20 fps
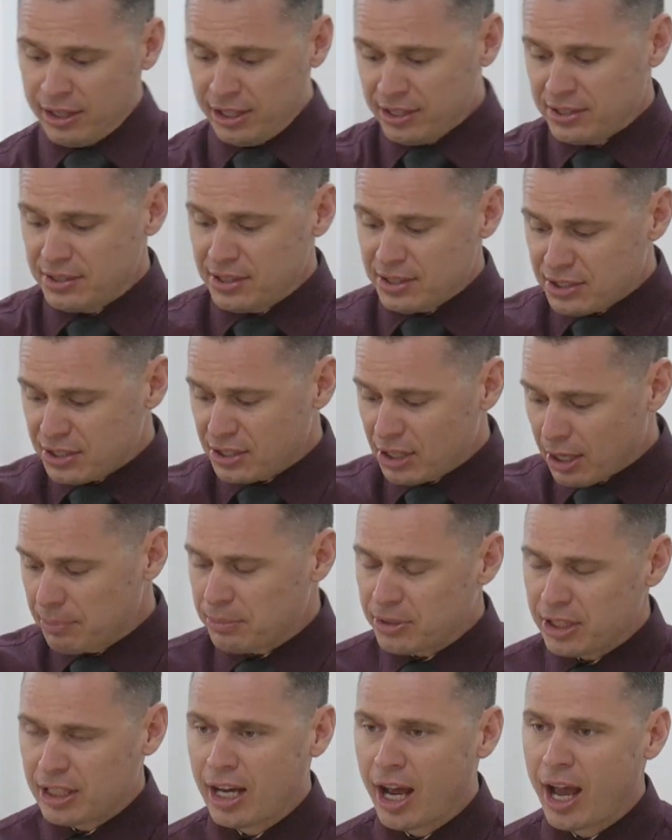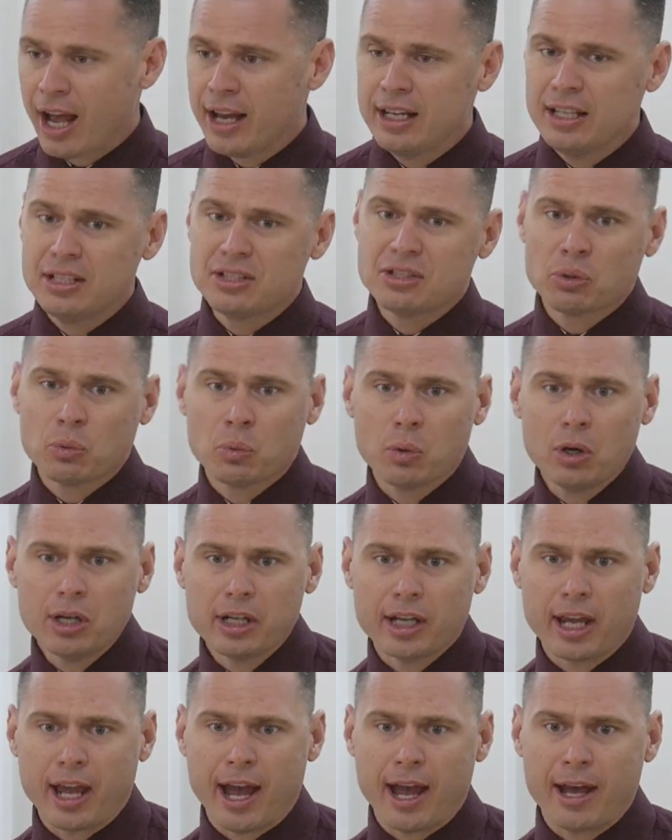this is something I need to
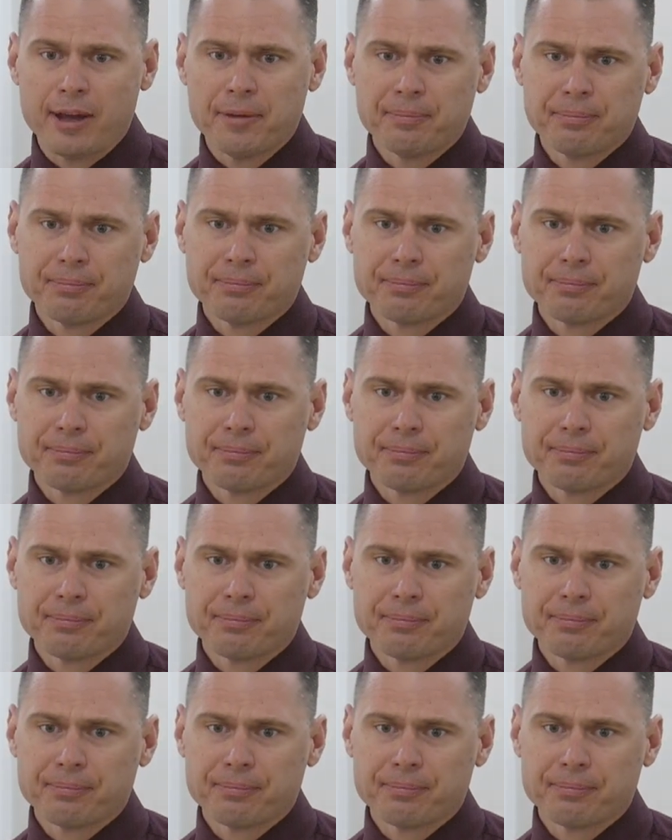work at.